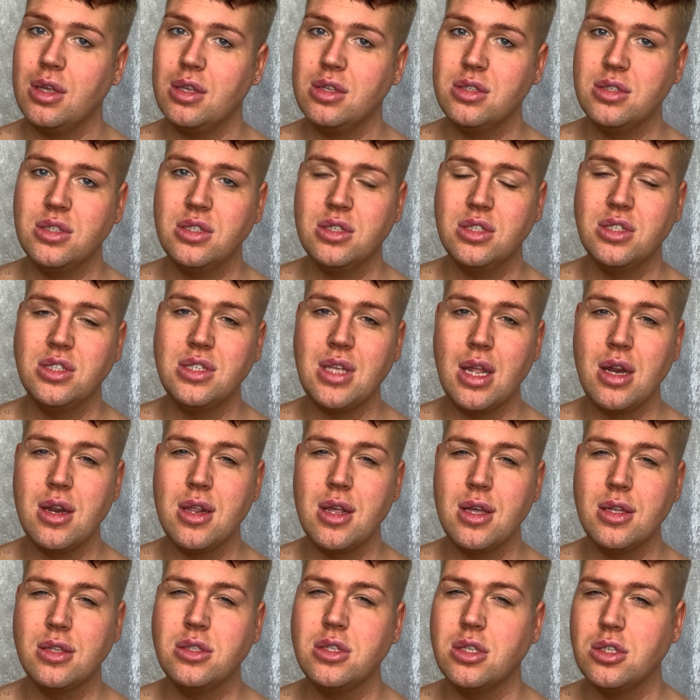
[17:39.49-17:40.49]
send
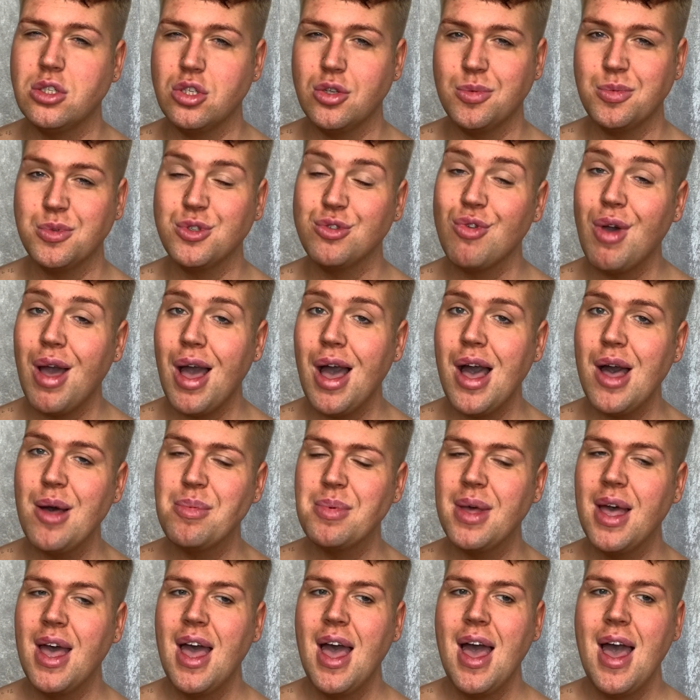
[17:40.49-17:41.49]
you to subscribe.